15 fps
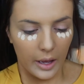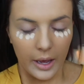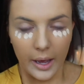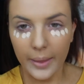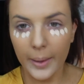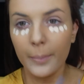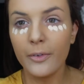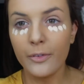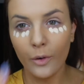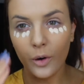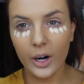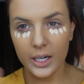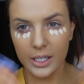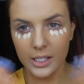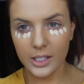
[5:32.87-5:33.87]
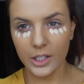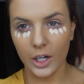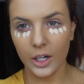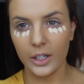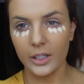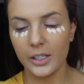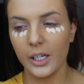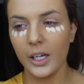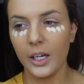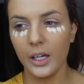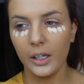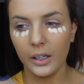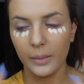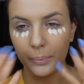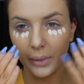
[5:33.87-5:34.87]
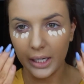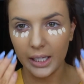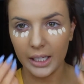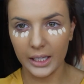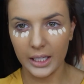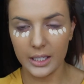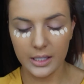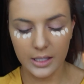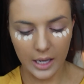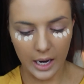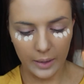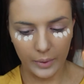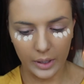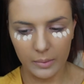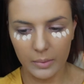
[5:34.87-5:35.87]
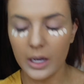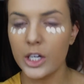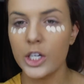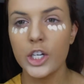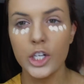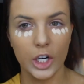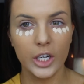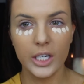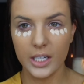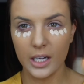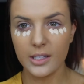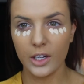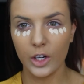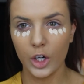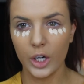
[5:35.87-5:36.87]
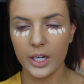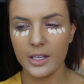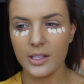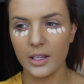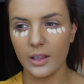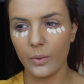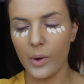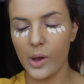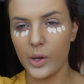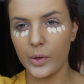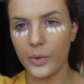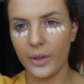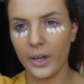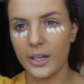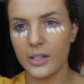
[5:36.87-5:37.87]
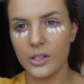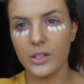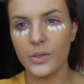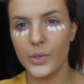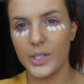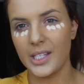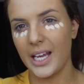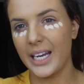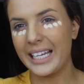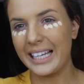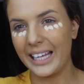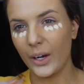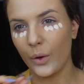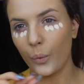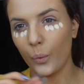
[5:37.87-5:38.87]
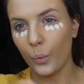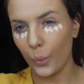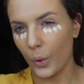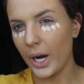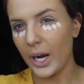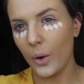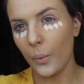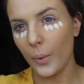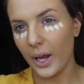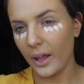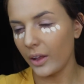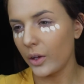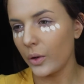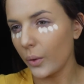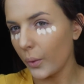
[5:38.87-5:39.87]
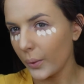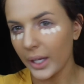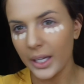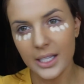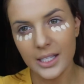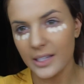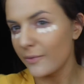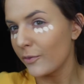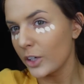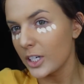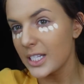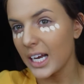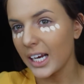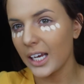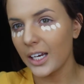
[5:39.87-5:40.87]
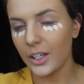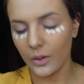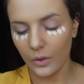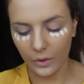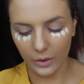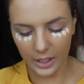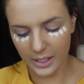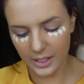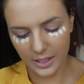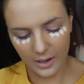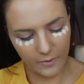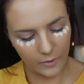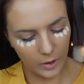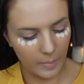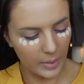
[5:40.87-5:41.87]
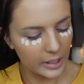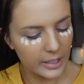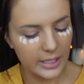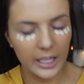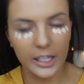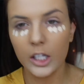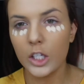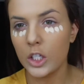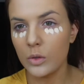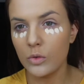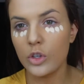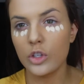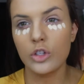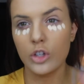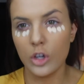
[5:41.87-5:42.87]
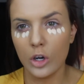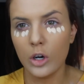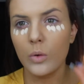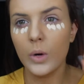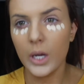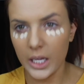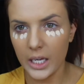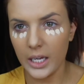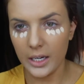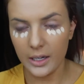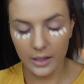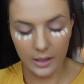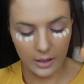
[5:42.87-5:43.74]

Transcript: And then before I start blending this, I want to make sure it doesn't crease, and the way you do that is to set it like right away. Like you don't let it sit for a second, you don't let it sit for a millisecond, you just go in.